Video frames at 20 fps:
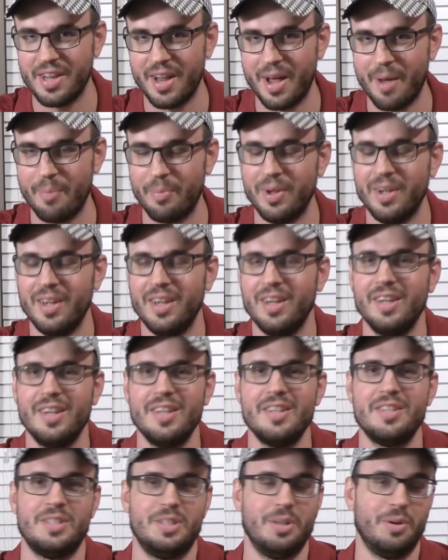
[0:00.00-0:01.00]
up,
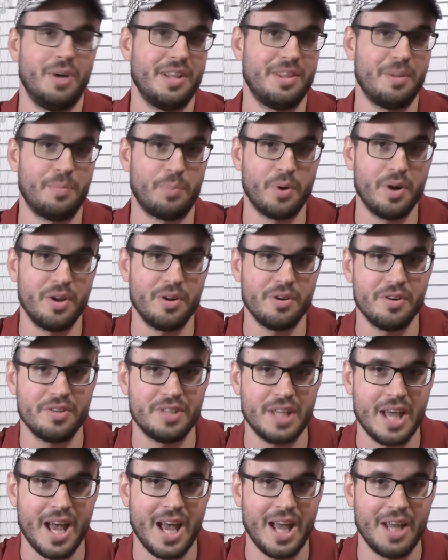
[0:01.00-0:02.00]
still had the printer
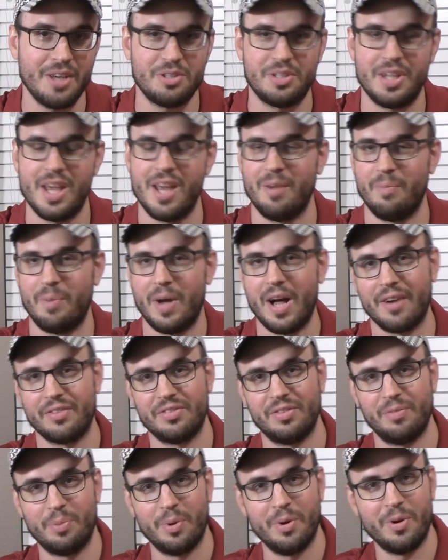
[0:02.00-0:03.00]
attached, had a
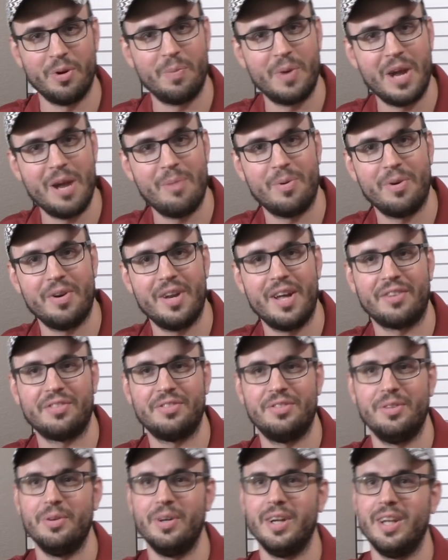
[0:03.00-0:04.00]
box of printer paper
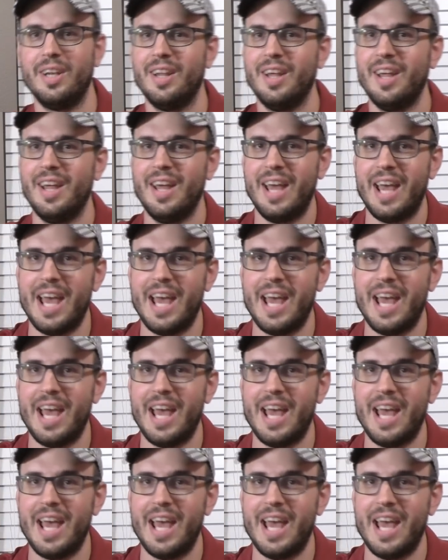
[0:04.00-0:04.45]
next to it,